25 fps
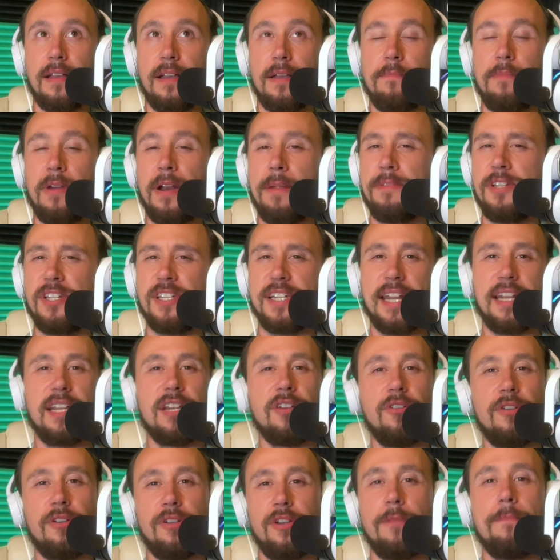But I'm just
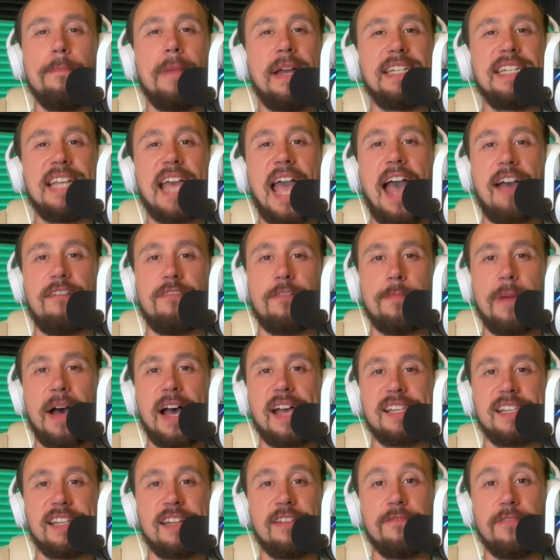getting you're meant to have a
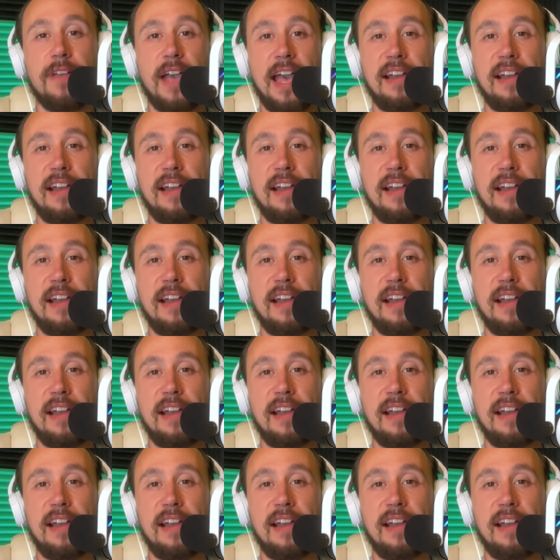positive